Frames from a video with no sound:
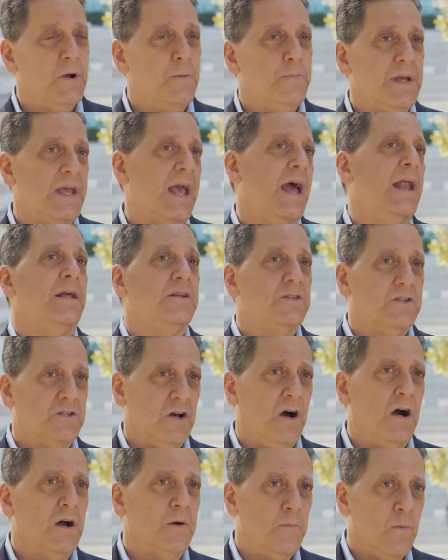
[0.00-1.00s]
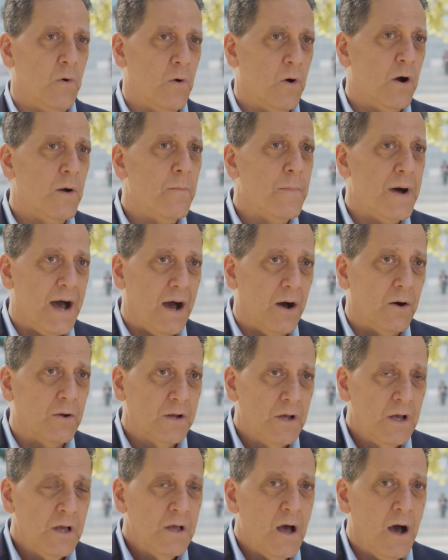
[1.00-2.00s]
are beginning to talk more about
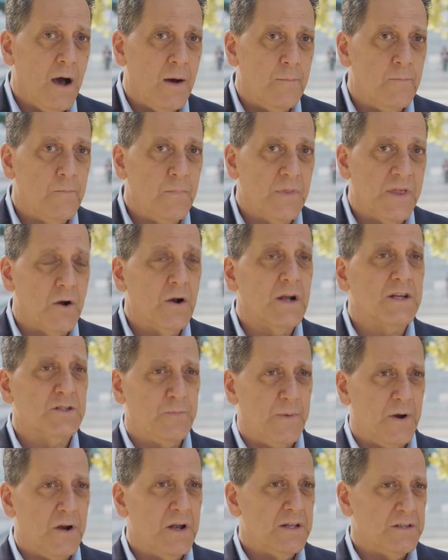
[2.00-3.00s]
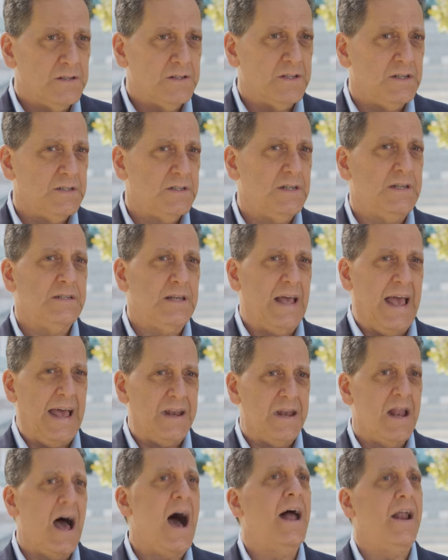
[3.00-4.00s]
their experiences
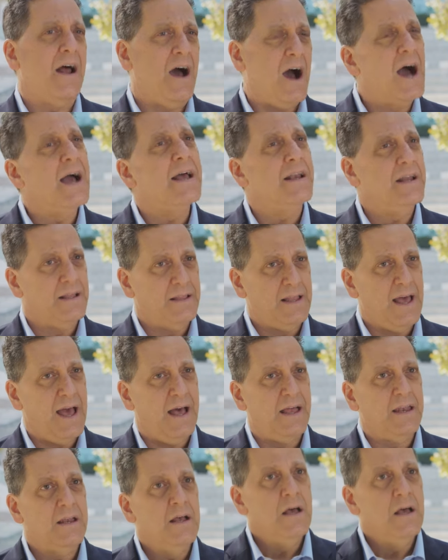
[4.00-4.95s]
and not hiding that.